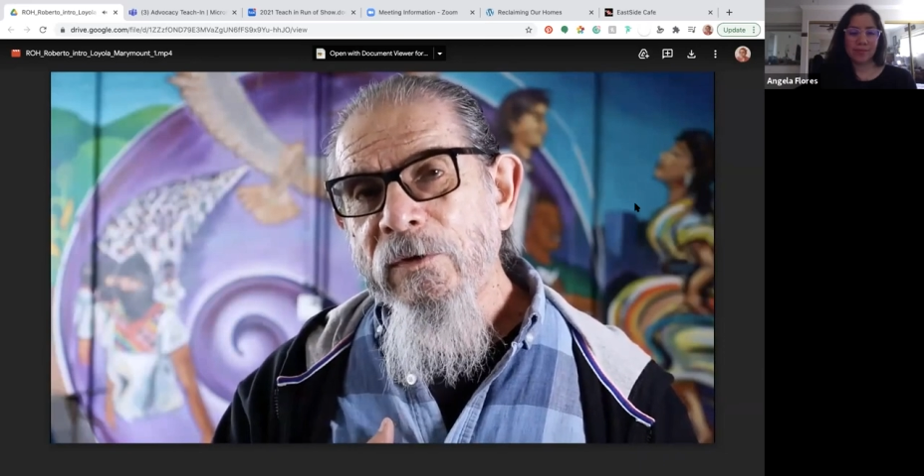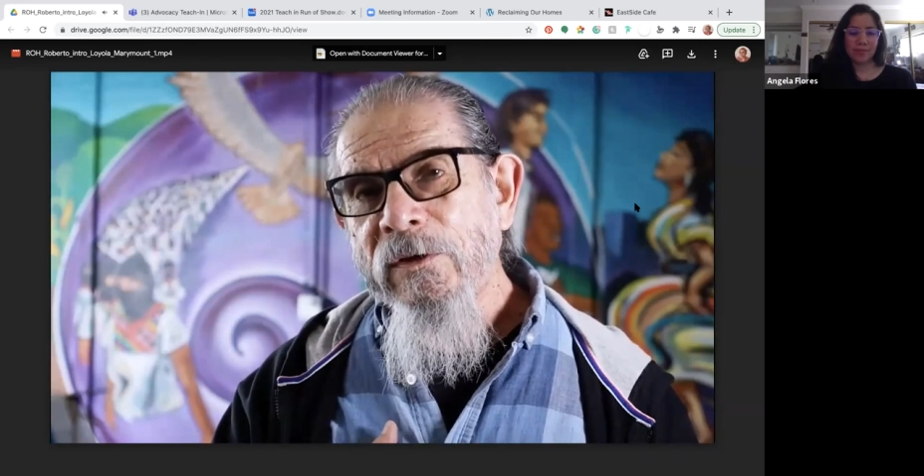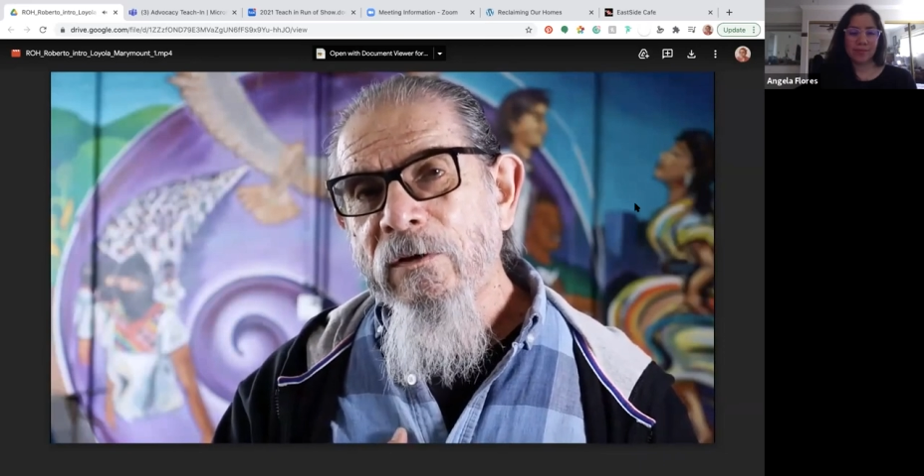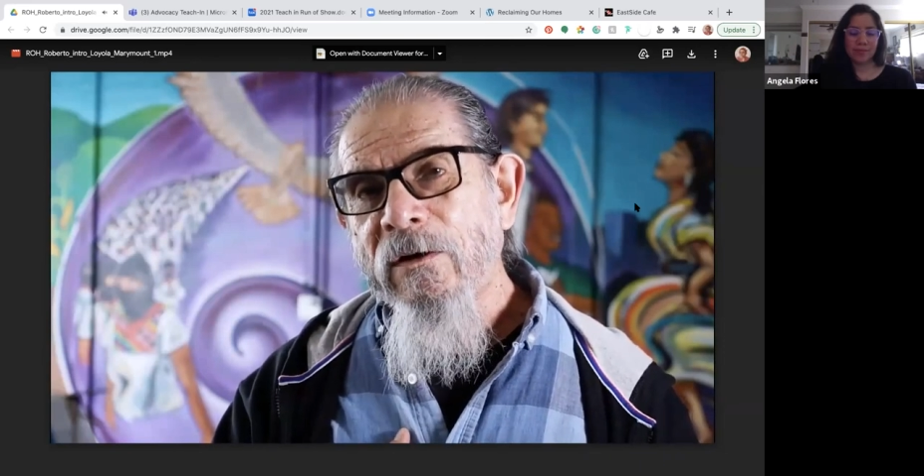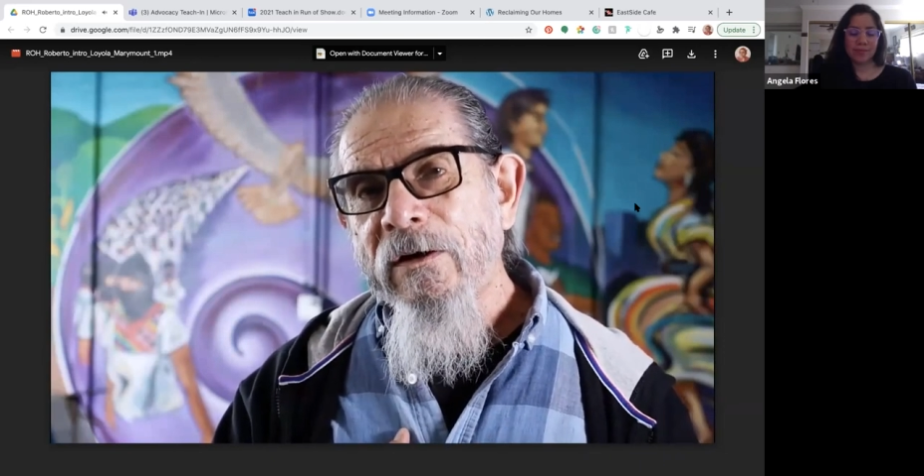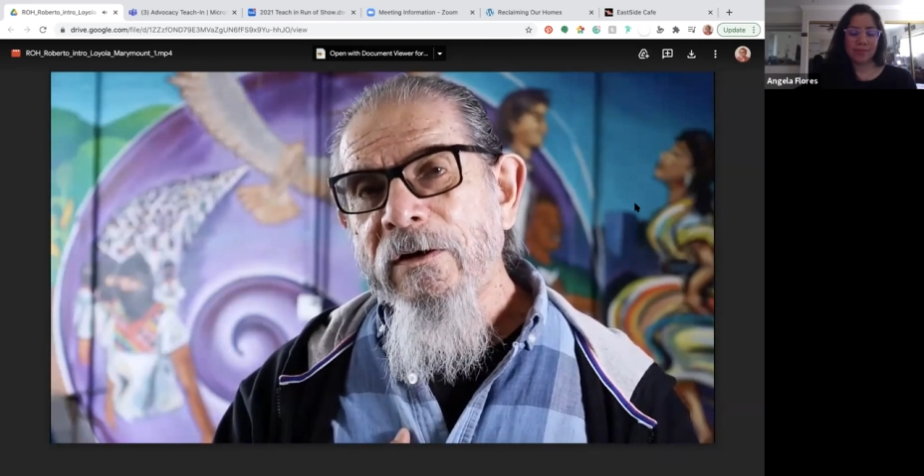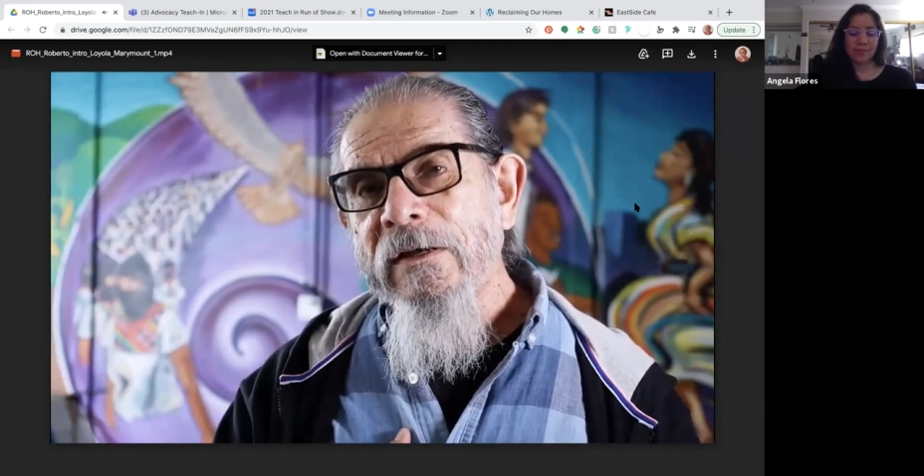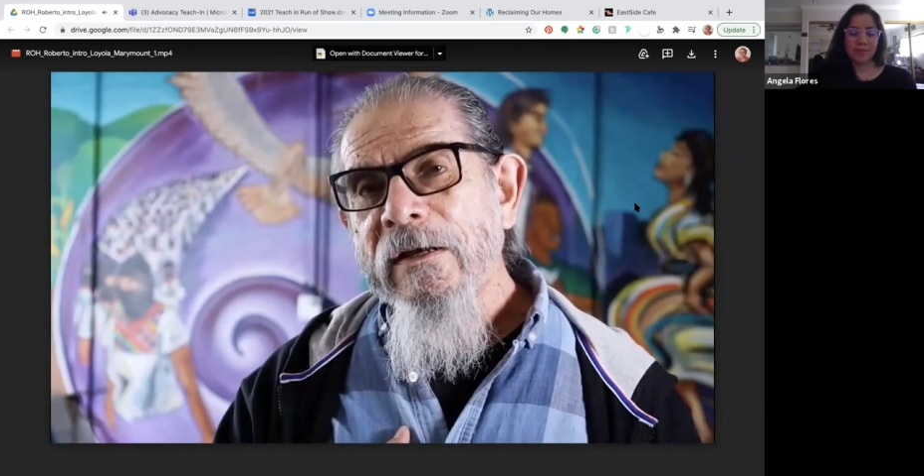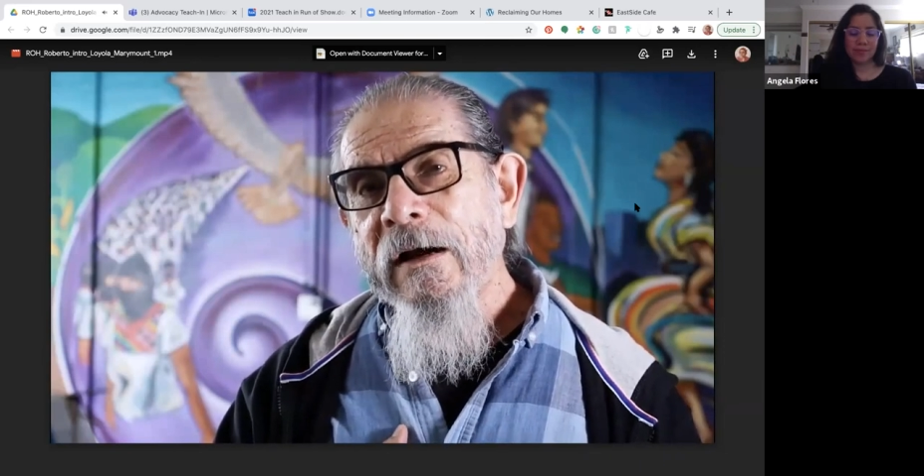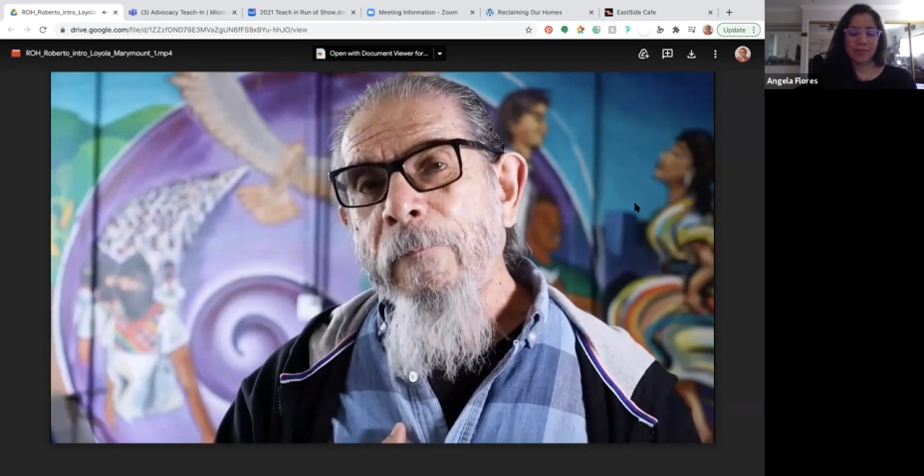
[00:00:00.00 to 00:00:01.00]
We are
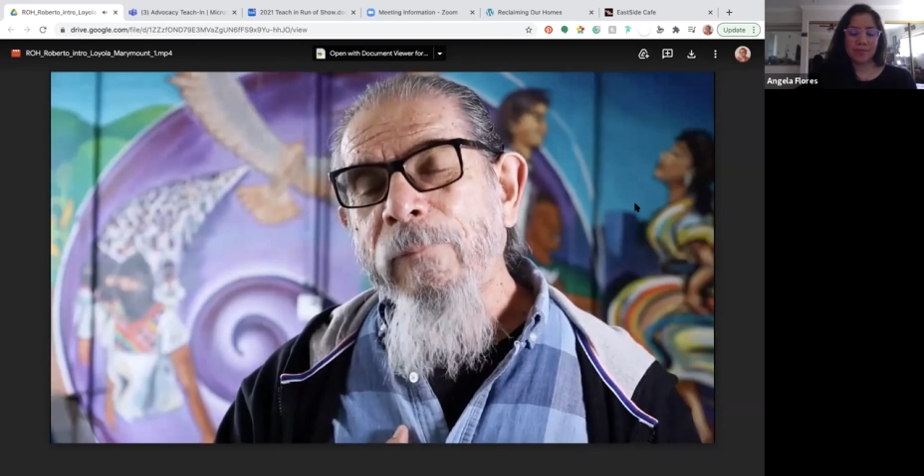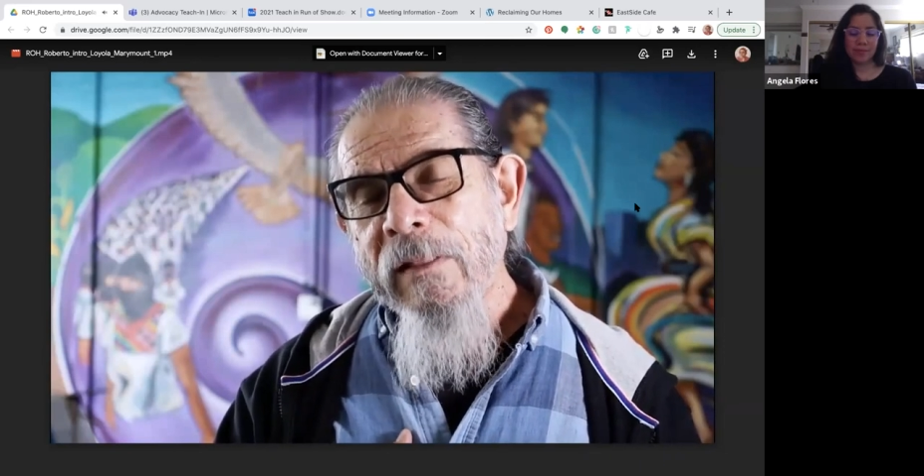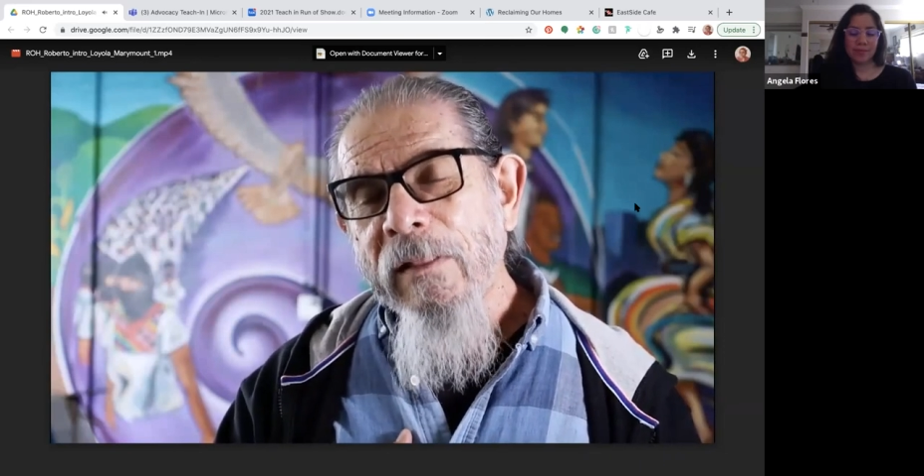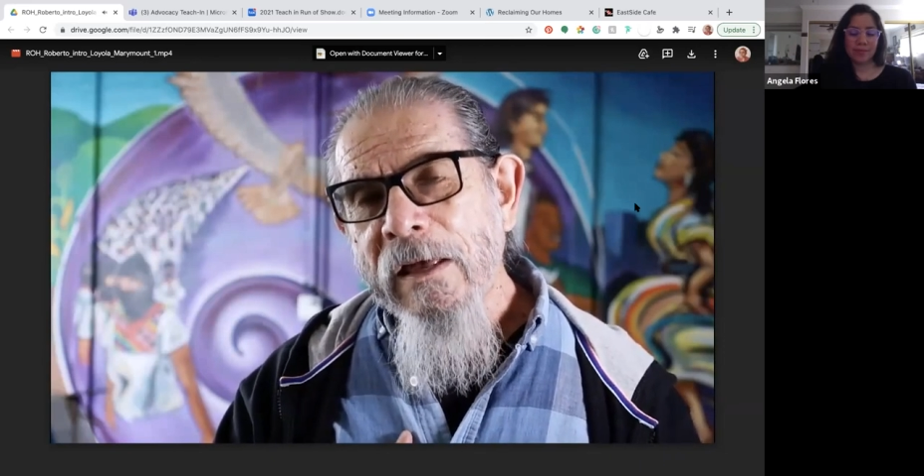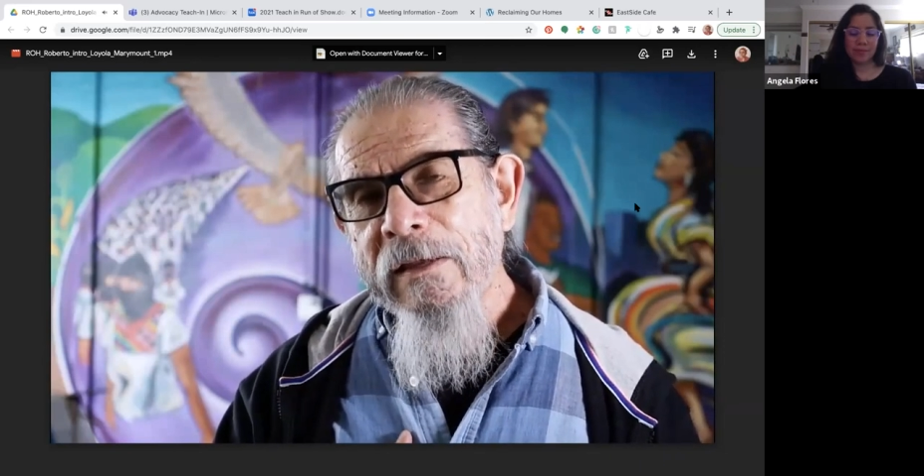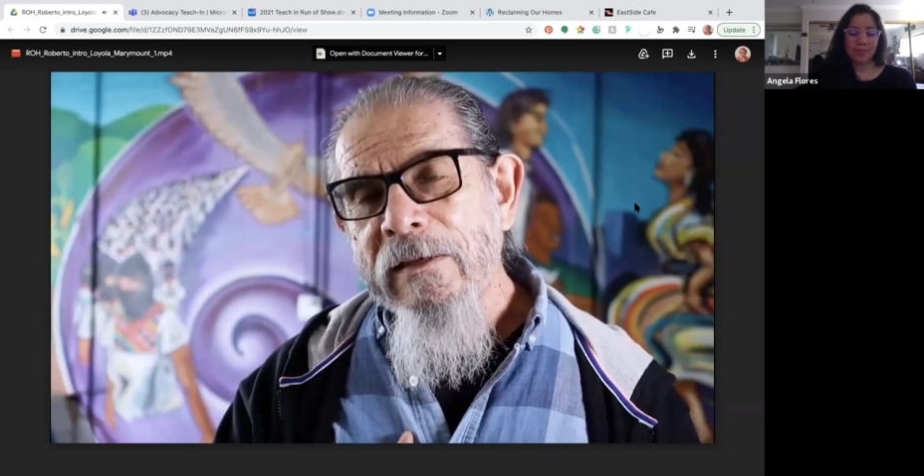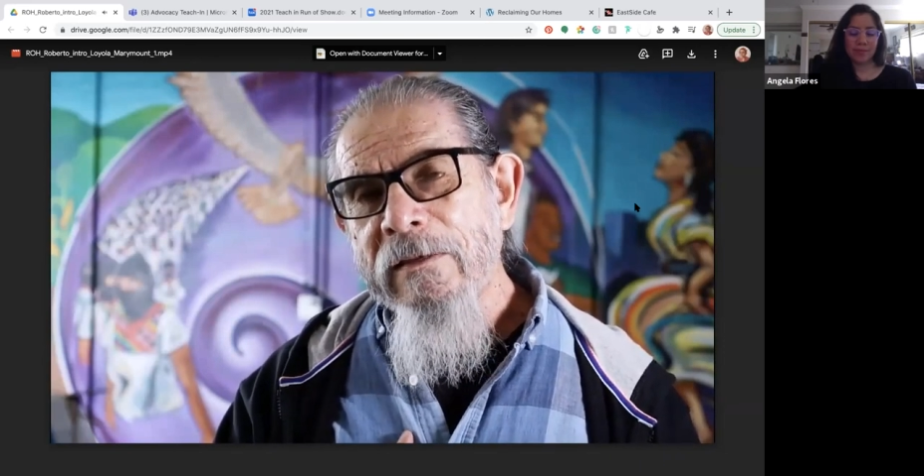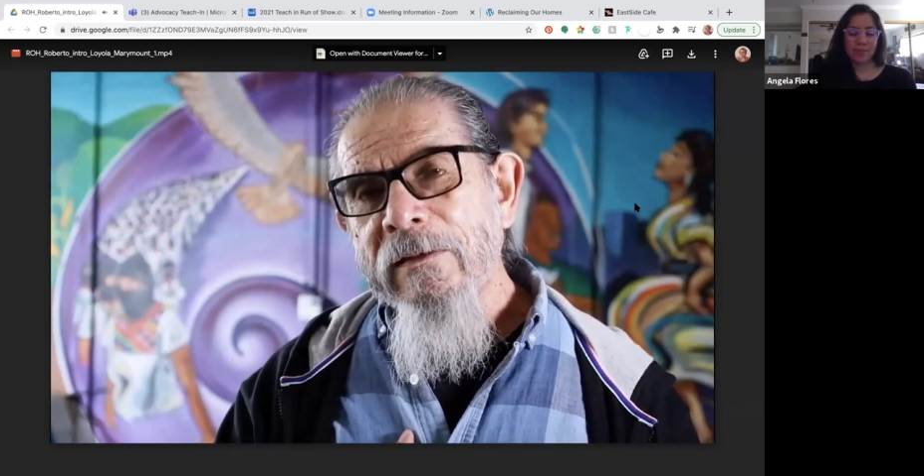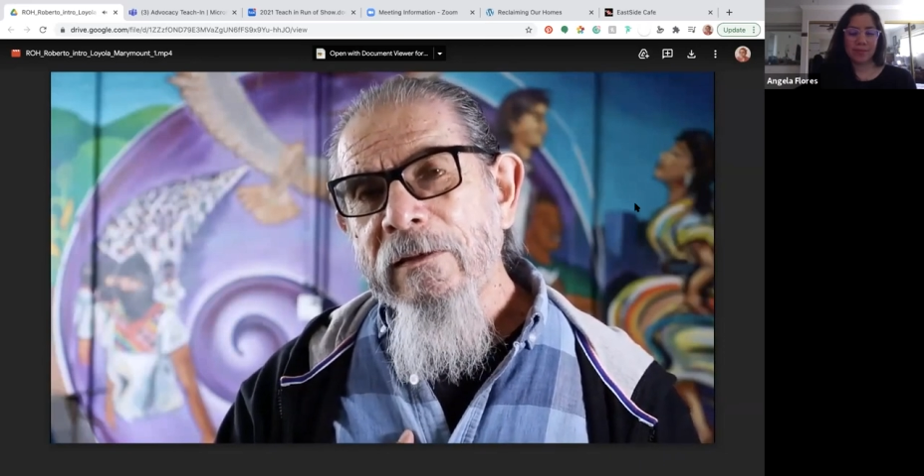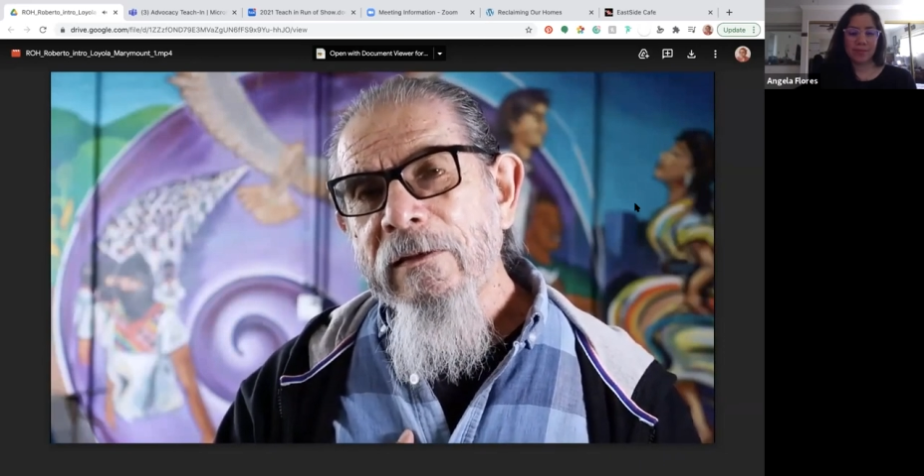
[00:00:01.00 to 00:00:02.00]

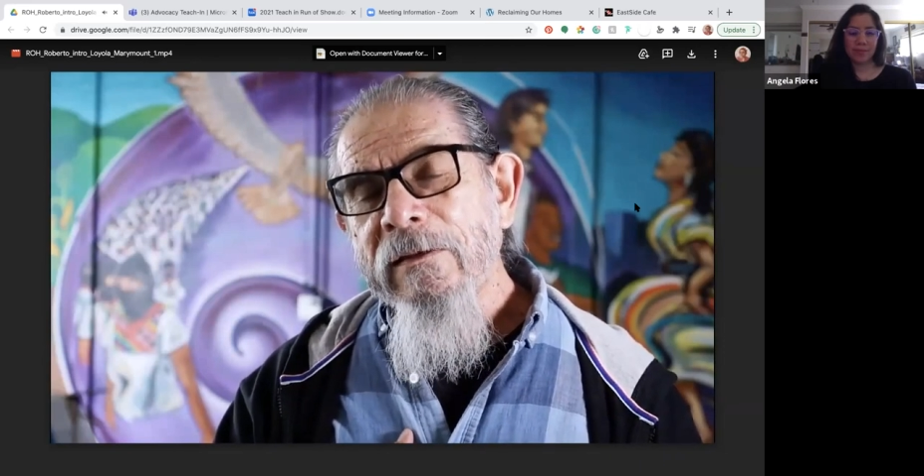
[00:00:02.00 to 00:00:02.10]
applying